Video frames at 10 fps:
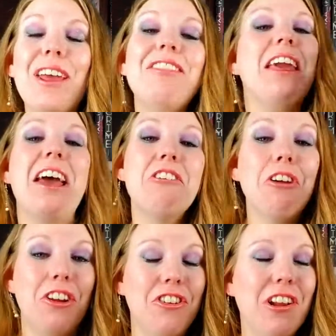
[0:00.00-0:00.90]
in The
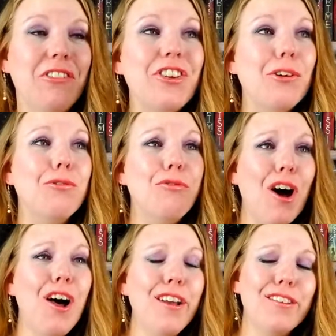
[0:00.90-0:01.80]
Adoration of Jenna
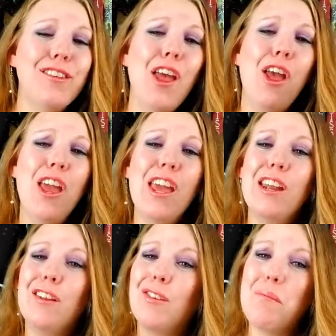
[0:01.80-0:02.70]
Fox,
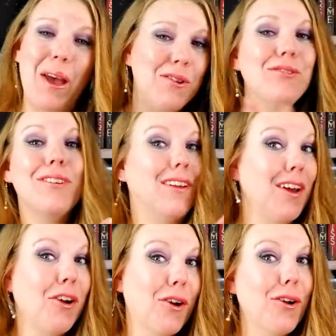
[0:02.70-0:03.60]
it is about
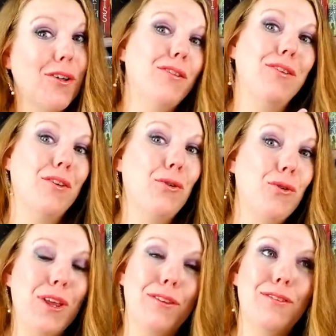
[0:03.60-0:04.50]
a girl who
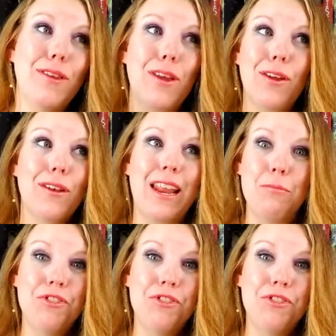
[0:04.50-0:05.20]
is named